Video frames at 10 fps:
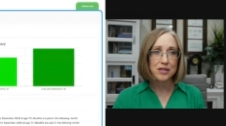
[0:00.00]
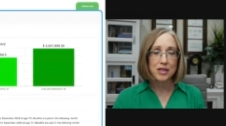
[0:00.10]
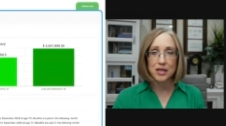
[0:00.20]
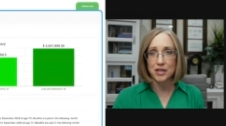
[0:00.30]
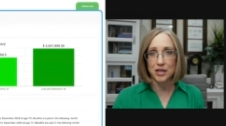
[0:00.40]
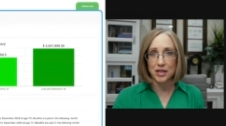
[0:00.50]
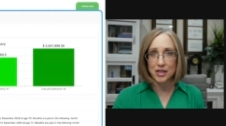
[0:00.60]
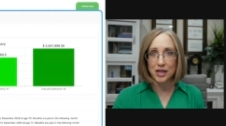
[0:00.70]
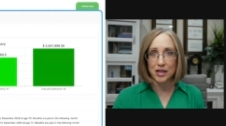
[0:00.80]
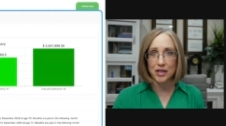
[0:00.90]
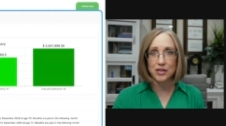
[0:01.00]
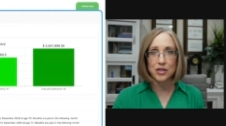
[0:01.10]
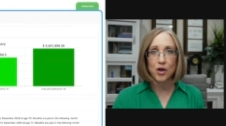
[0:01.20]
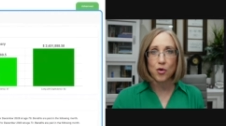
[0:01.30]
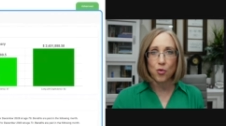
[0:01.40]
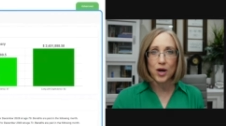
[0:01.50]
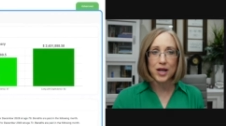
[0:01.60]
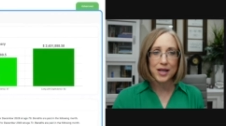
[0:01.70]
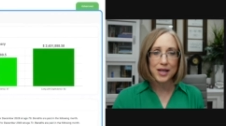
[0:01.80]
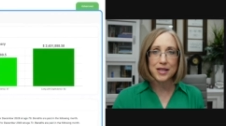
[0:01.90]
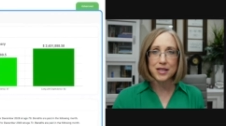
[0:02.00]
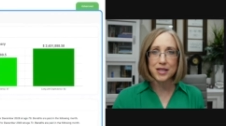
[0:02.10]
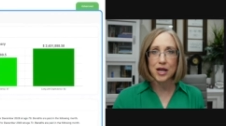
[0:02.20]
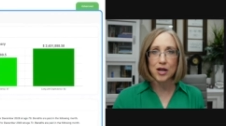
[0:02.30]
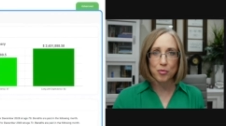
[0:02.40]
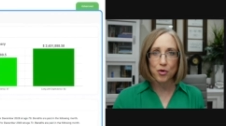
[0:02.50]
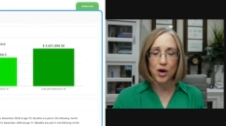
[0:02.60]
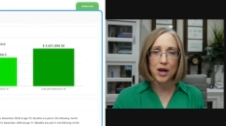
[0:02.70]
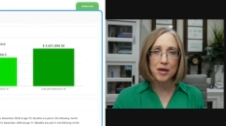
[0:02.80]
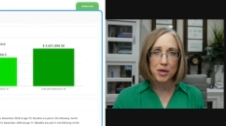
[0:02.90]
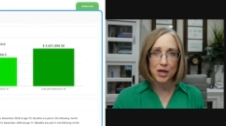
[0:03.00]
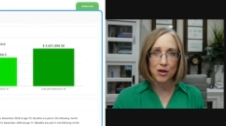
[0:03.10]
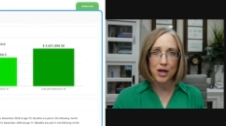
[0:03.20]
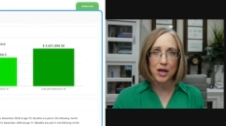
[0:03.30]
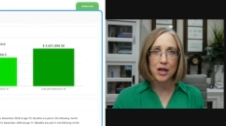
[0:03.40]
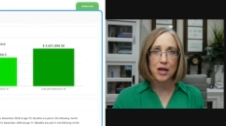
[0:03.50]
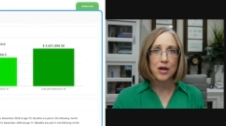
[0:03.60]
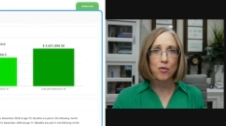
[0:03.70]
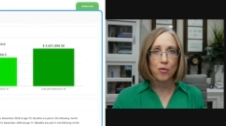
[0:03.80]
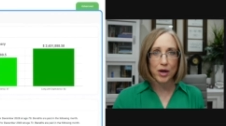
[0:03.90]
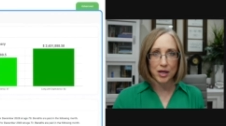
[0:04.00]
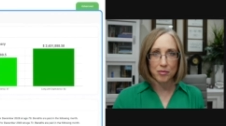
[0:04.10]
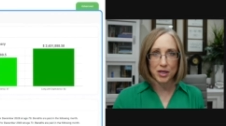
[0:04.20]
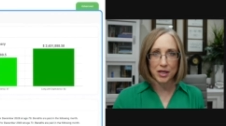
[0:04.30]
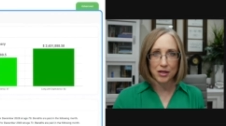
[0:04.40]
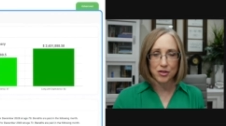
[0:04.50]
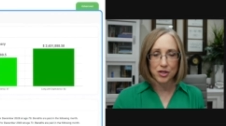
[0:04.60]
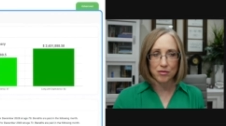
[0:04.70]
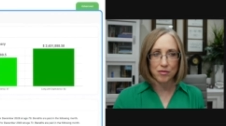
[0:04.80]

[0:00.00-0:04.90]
and it's going to tell us what is their primary recommendation.